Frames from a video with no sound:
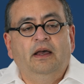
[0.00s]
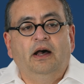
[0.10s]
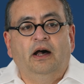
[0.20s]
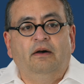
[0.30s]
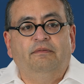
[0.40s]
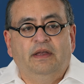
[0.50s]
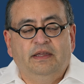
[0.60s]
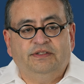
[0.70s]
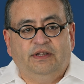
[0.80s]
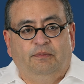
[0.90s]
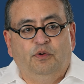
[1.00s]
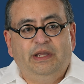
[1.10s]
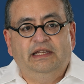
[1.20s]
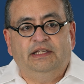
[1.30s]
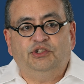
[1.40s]
of several
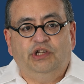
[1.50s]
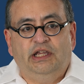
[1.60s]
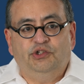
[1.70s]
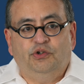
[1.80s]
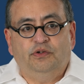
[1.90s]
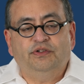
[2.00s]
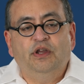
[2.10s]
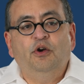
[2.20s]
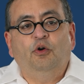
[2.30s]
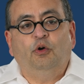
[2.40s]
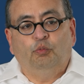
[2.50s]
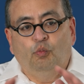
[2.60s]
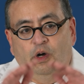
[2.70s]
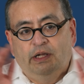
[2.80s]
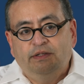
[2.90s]
heat exchangers or
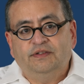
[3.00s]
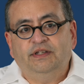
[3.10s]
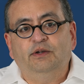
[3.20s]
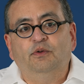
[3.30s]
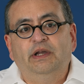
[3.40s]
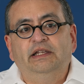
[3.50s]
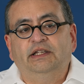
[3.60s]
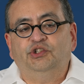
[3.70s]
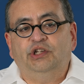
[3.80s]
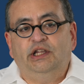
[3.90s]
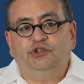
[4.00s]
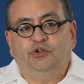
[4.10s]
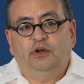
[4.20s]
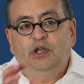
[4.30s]
one single heat exchanger